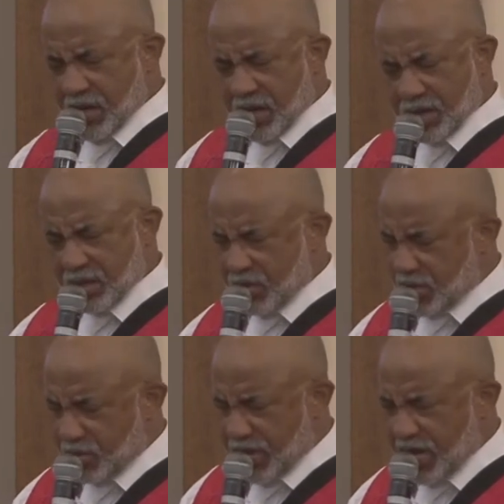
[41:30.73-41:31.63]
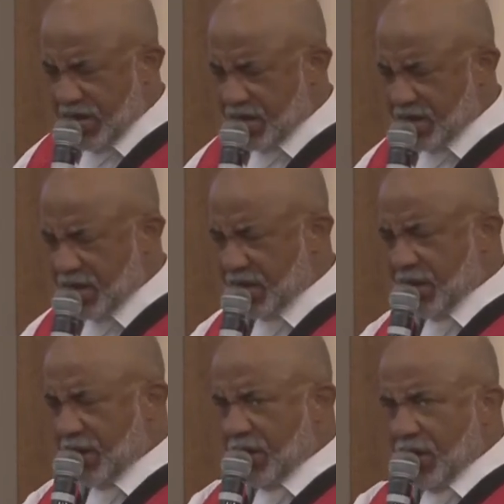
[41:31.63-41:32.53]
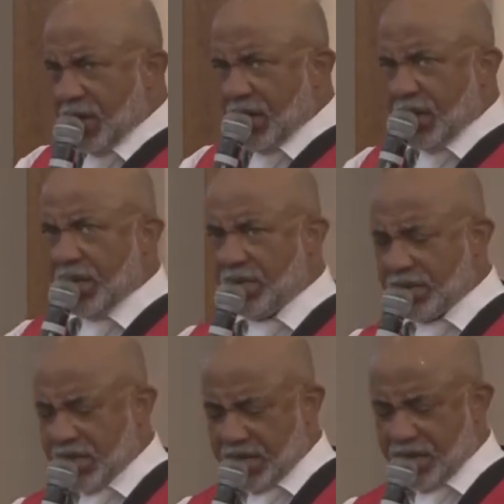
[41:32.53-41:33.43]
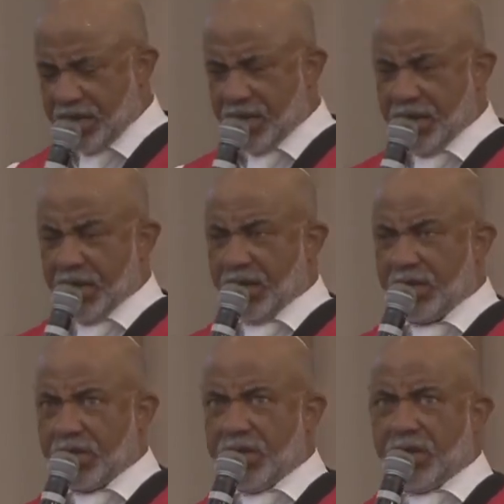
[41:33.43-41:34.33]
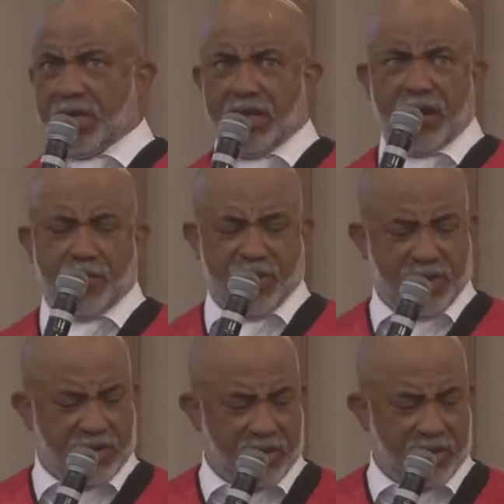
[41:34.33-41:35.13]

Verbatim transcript: I said, What you mean? He said, Just look at the numbers.